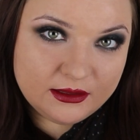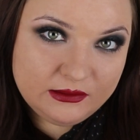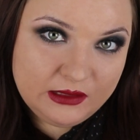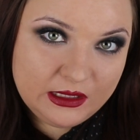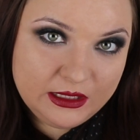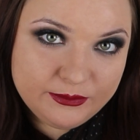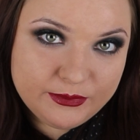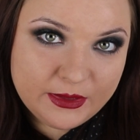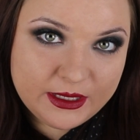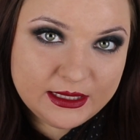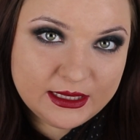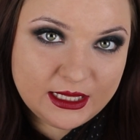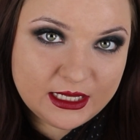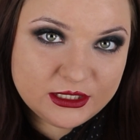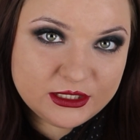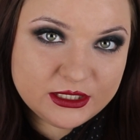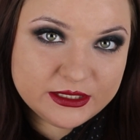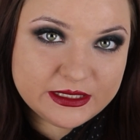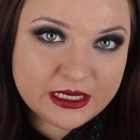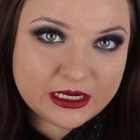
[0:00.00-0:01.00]
Now that my
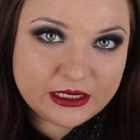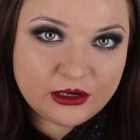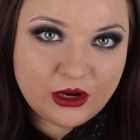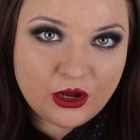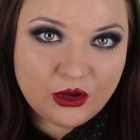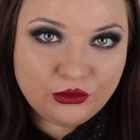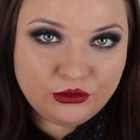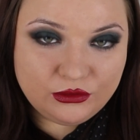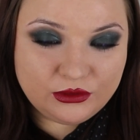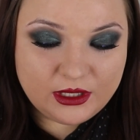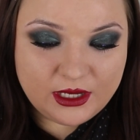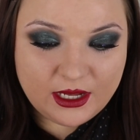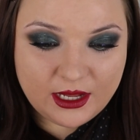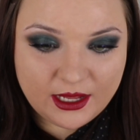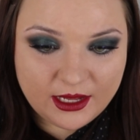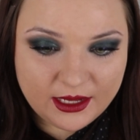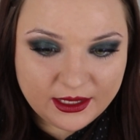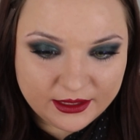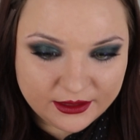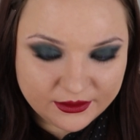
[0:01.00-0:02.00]
lashes are on,
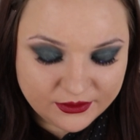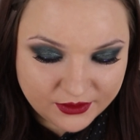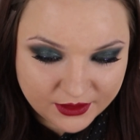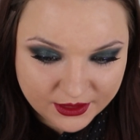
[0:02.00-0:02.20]
I